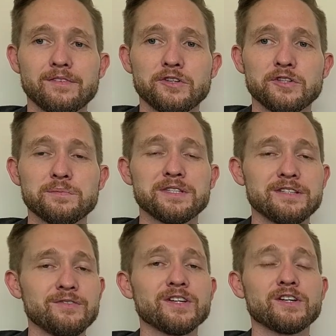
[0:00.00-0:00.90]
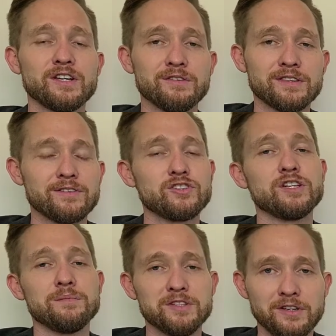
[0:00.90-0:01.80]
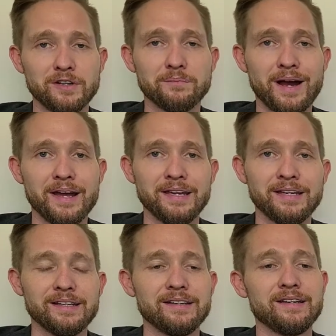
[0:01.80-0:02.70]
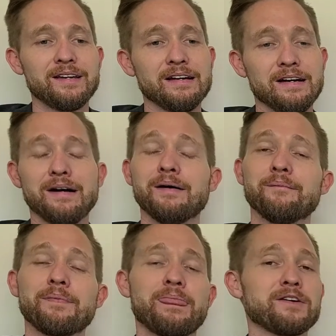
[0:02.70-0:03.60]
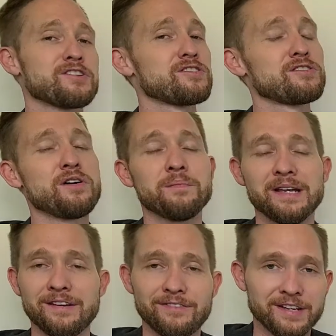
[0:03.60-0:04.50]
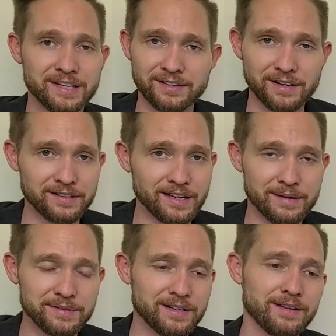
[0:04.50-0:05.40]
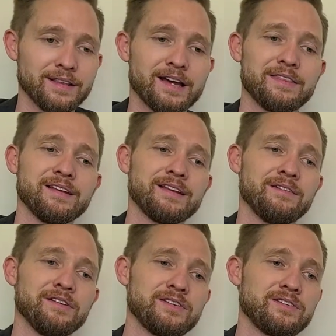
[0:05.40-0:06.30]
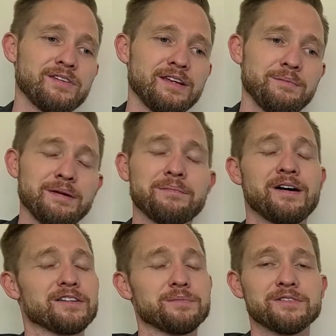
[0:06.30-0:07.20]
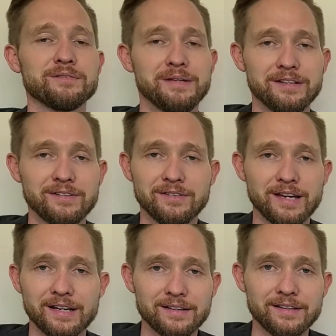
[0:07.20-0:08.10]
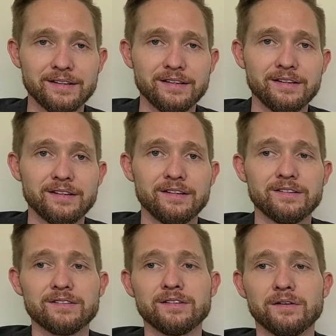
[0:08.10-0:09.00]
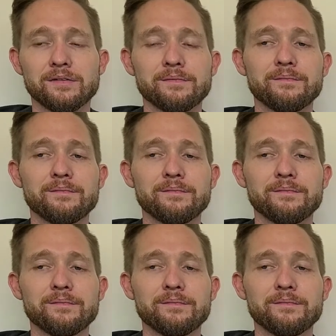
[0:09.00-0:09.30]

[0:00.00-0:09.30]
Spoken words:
Specifically with sheet music you're buying, there's so many free guitar tabs online that it'd be impossible for me to do that. So